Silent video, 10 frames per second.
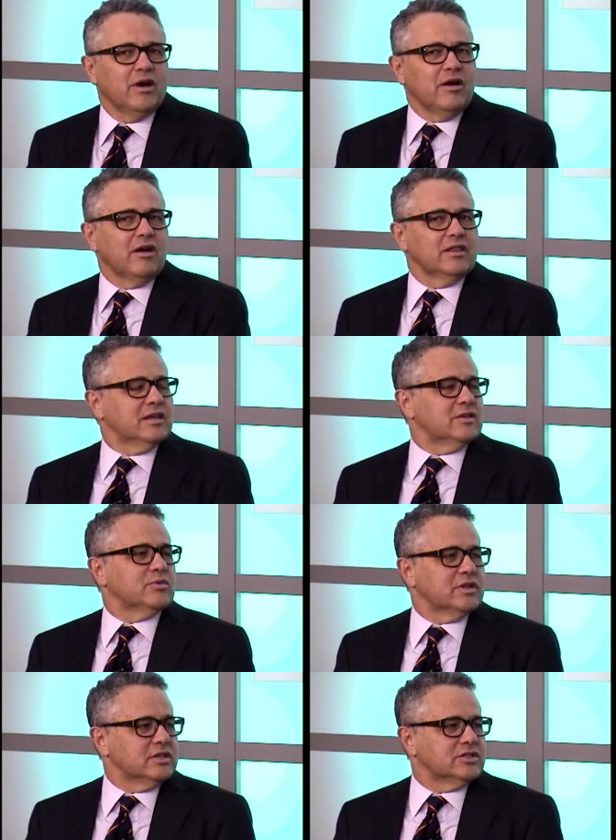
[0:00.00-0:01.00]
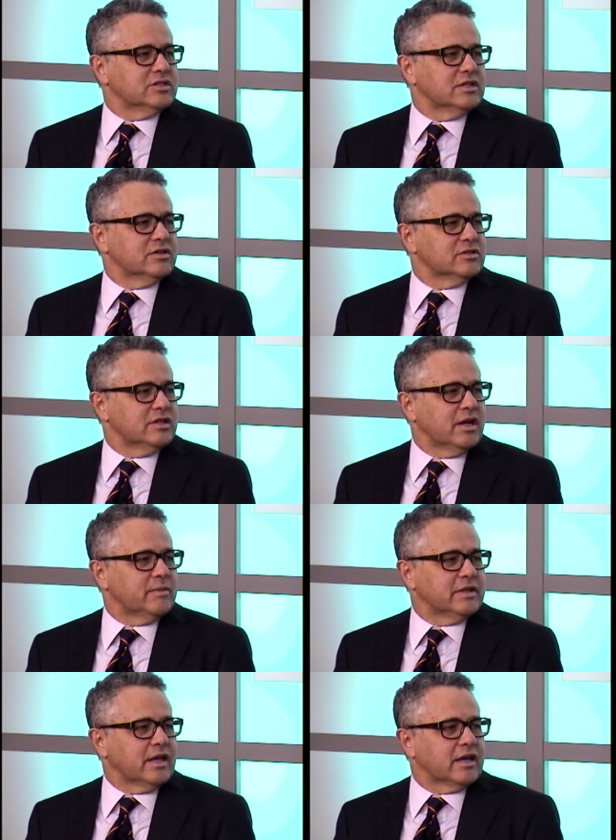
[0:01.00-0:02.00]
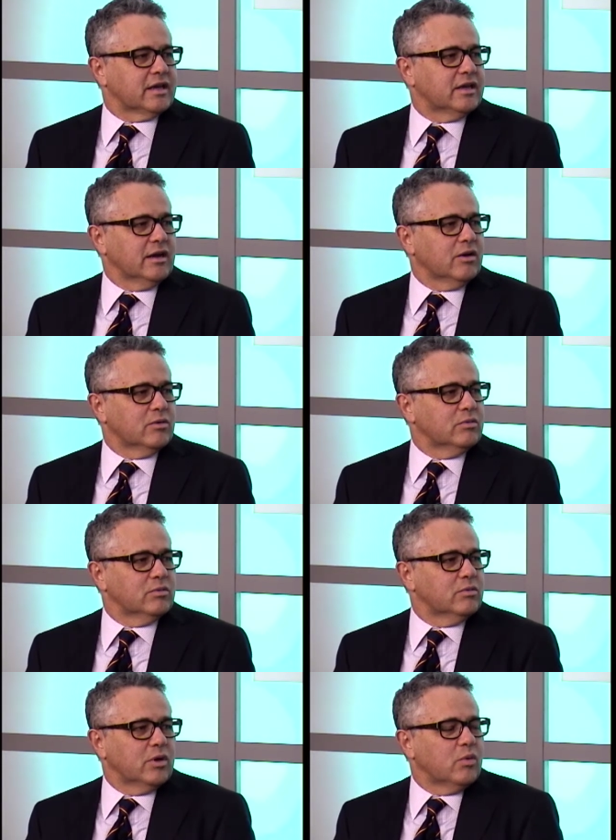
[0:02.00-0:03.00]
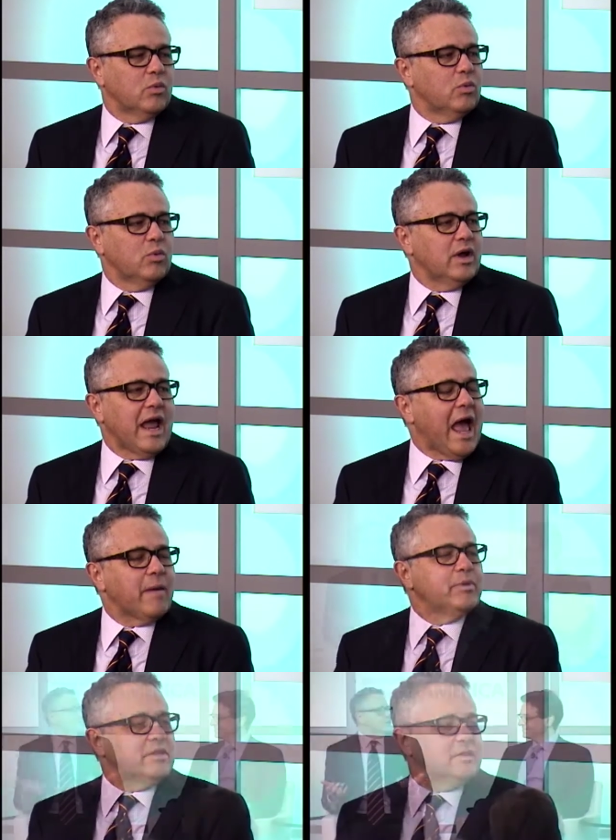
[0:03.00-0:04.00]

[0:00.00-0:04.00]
are these religious leaders now? I mean, like, you know, look, what happened